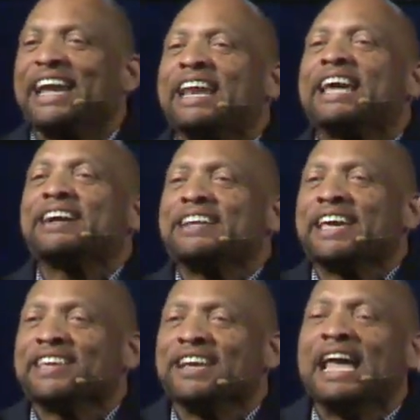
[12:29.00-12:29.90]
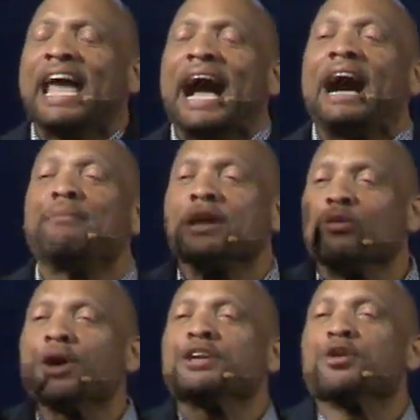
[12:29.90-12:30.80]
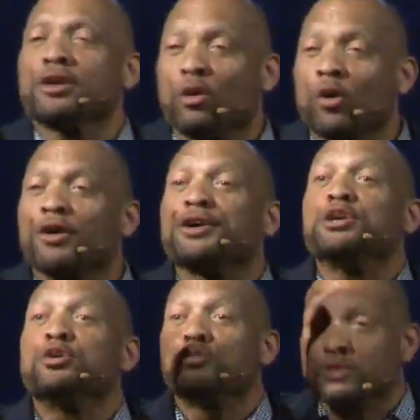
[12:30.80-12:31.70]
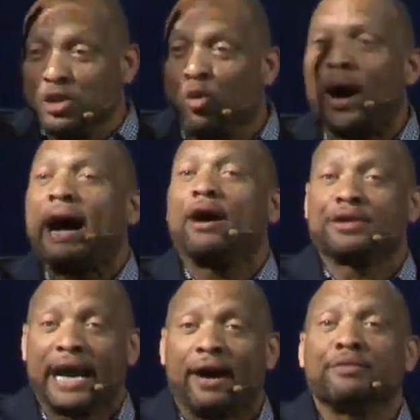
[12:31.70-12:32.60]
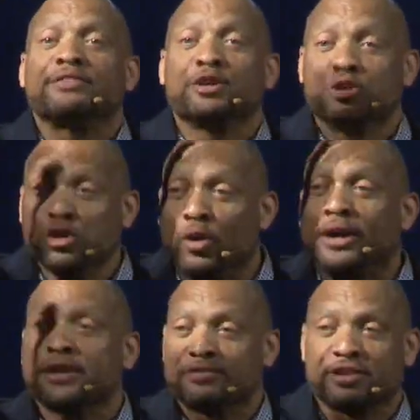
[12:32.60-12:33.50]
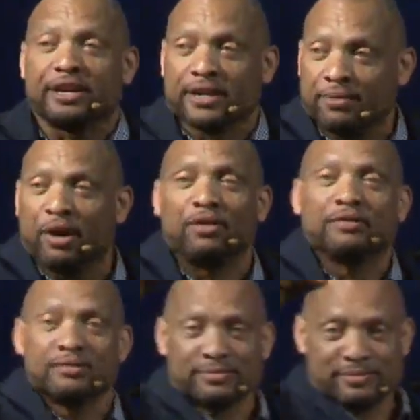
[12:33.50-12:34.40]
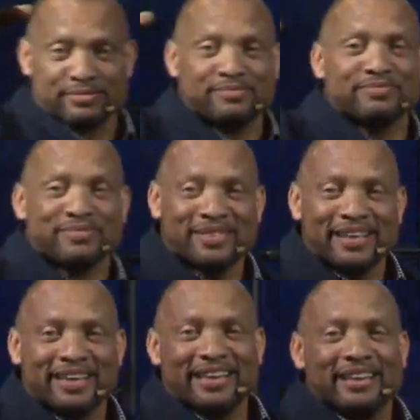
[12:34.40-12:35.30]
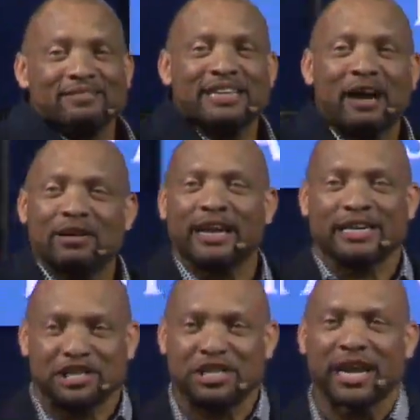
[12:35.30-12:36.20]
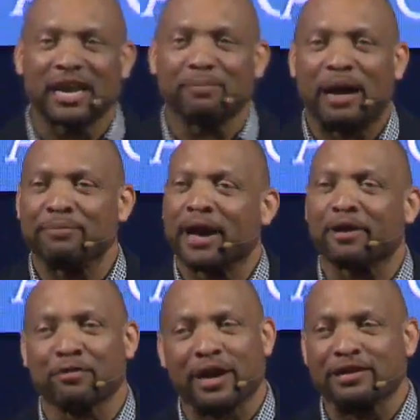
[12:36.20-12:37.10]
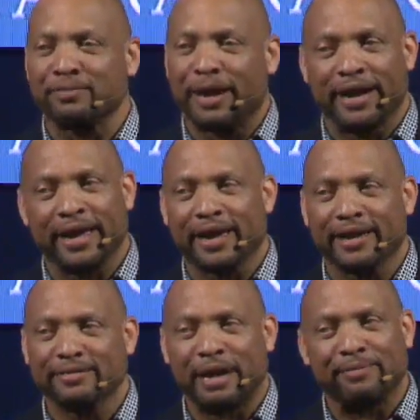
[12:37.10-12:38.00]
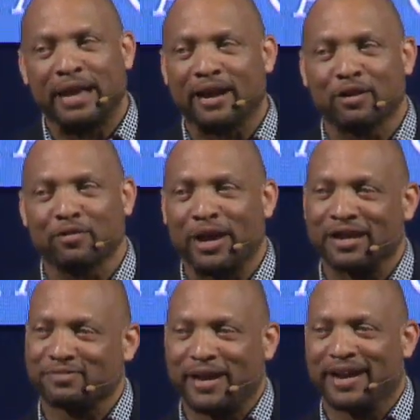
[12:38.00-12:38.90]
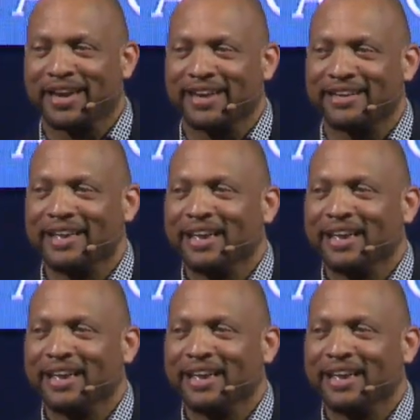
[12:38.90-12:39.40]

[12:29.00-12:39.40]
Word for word: Any good heathen? How many when you're in the world, you you wild out? You you a good sinner. Come on. See, y'all like a shame. I'm not gonna raise my hand. I'm not gonna raise my hand.